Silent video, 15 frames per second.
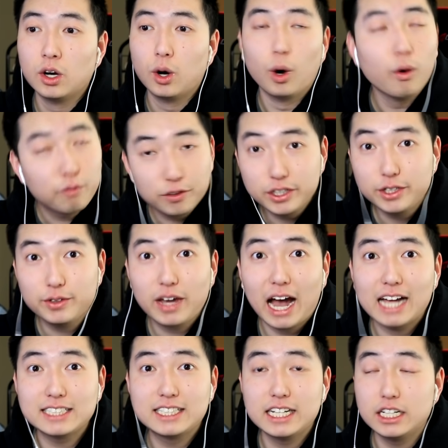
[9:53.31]
Hopefully you
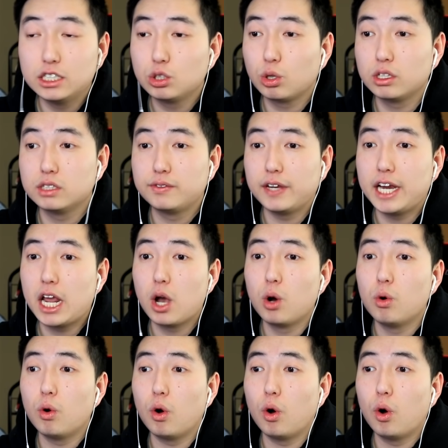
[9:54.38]
guys did enjoy this
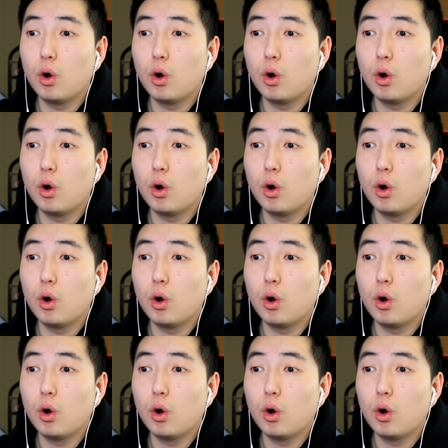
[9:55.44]
video.